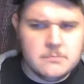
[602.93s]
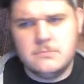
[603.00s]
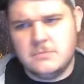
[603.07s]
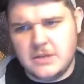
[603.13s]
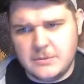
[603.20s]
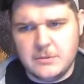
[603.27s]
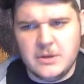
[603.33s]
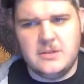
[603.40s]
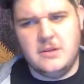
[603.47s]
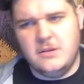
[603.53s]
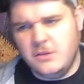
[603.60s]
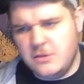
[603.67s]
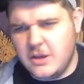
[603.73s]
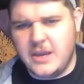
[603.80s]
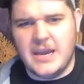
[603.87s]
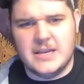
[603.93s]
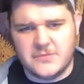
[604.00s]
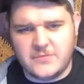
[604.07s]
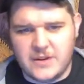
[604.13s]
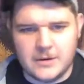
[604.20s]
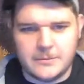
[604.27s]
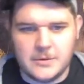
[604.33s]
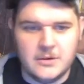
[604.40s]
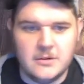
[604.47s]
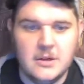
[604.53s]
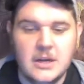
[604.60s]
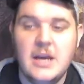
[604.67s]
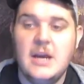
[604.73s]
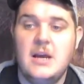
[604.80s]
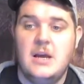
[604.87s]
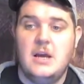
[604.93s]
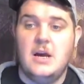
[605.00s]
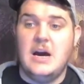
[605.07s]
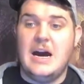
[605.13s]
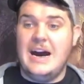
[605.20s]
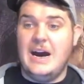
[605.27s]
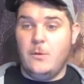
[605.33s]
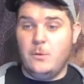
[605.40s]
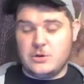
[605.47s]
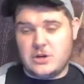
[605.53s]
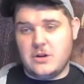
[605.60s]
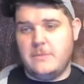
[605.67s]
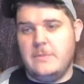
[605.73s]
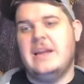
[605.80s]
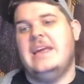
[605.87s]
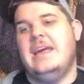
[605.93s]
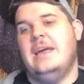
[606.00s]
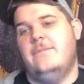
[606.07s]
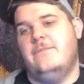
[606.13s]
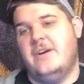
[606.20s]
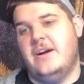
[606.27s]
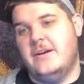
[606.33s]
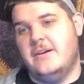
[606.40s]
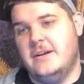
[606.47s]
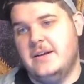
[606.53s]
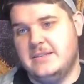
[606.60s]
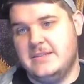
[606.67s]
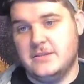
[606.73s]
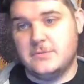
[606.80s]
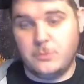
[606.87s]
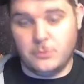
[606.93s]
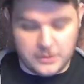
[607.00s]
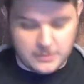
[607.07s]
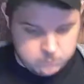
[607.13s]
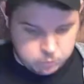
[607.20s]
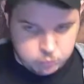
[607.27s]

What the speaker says: I'm with you. You can cast Firebolt. We're talking about a campfire at this point.